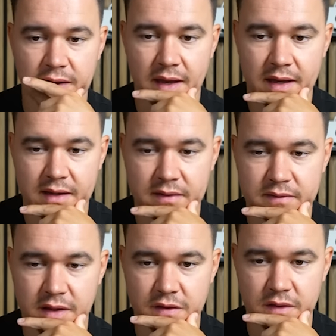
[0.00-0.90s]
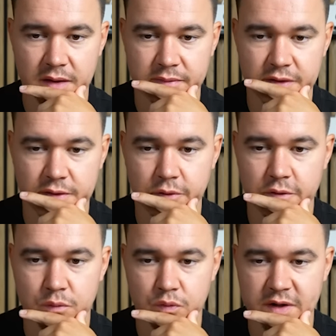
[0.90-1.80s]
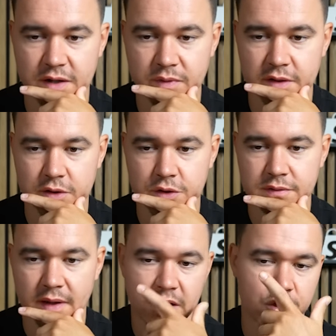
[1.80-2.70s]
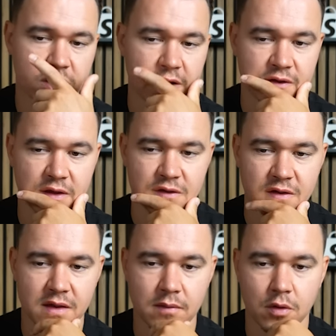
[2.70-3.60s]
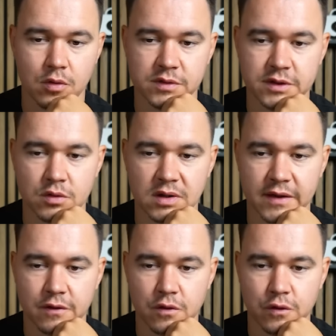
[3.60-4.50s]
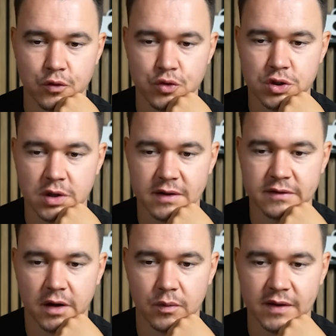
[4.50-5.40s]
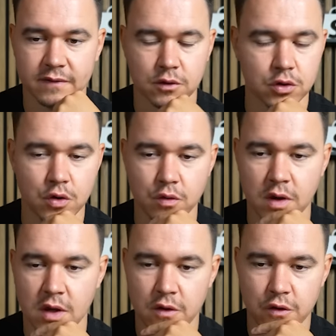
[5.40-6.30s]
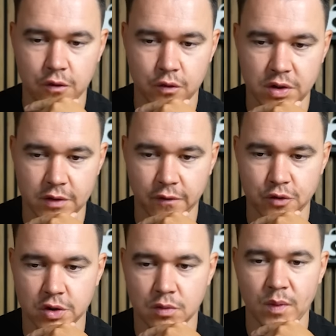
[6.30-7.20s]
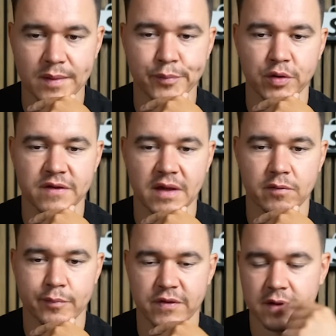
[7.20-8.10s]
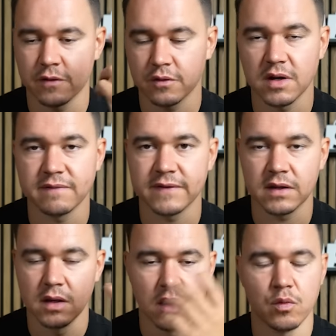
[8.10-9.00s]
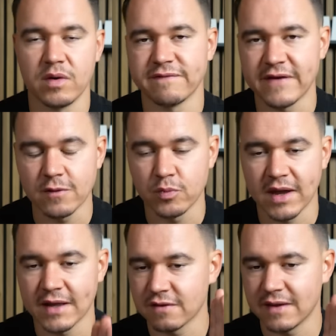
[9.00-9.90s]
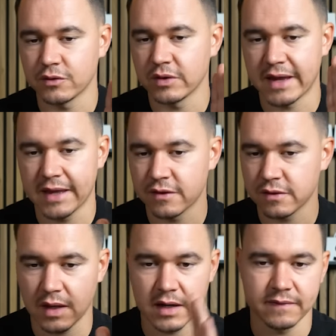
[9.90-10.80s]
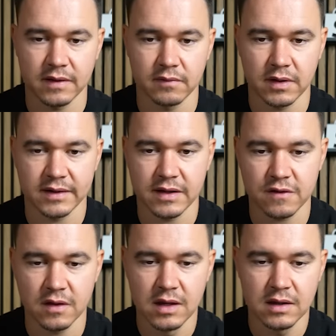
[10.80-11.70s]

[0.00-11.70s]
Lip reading: And this looks really, really good. And as you guys can see, only Google Ads, search and direct, no social 1.7%. So nothing with Facebook ads, TikTok ads, anything like this.